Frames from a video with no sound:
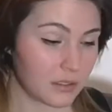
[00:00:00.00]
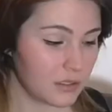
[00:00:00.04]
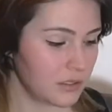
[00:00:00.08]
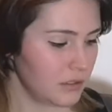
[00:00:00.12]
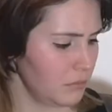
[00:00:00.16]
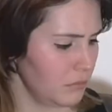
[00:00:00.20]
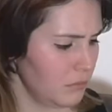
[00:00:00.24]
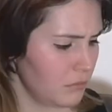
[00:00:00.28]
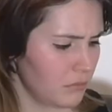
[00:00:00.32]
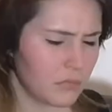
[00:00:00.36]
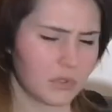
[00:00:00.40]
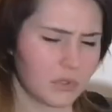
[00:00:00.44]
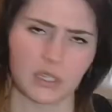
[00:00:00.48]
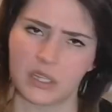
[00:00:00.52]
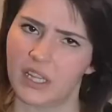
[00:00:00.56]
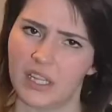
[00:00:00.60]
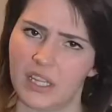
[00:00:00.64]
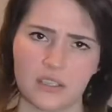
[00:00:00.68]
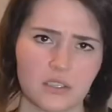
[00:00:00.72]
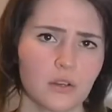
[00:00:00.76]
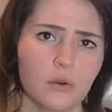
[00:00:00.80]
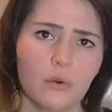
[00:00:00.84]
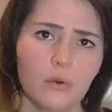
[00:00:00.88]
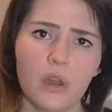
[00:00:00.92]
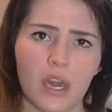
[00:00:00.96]
that's
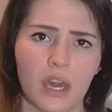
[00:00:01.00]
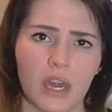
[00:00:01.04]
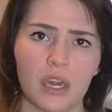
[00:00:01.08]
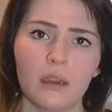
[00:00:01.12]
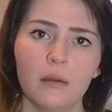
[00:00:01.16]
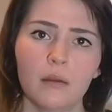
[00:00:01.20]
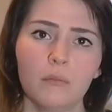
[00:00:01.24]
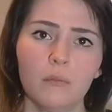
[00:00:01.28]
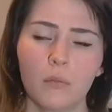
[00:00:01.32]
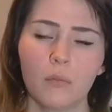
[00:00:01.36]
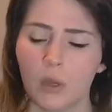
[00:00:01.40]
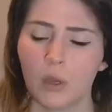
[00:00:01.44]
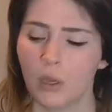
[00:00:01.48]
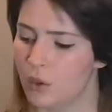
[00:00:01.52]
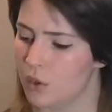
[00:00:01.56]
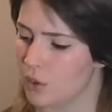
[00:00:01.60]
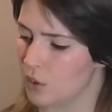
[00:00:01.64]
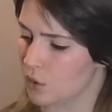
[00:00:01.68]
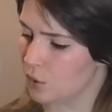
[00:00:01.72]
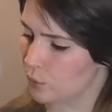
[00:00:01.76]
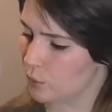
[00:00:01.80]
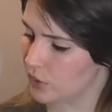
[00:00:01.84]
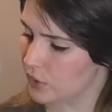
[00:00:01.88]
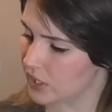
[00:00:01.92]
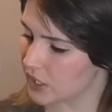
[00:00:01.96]
okay. We can
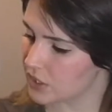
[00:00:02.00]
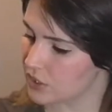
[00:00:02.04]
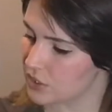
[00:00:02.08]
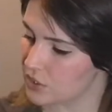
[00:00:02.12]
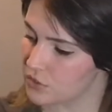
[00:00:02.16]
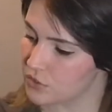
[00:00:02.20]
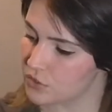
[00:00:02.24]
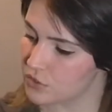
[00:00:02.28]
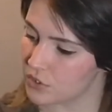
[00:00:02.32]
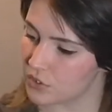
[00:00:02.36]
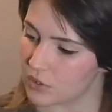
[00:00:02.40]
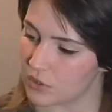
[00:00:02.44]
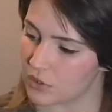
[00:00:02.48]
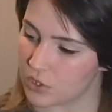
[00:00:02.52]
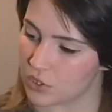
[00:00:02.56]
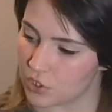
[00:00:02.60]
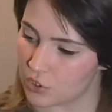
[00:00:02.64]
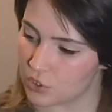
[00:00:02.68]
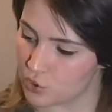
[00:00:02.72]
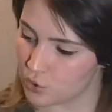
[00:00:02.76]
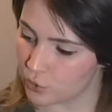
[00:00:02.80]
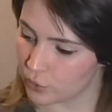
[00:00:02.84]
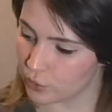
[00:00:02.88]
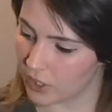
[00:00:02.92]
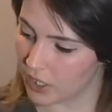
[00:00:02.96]
use the
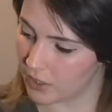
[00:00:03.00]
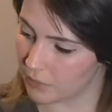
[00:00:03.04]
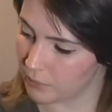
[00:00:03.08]
drum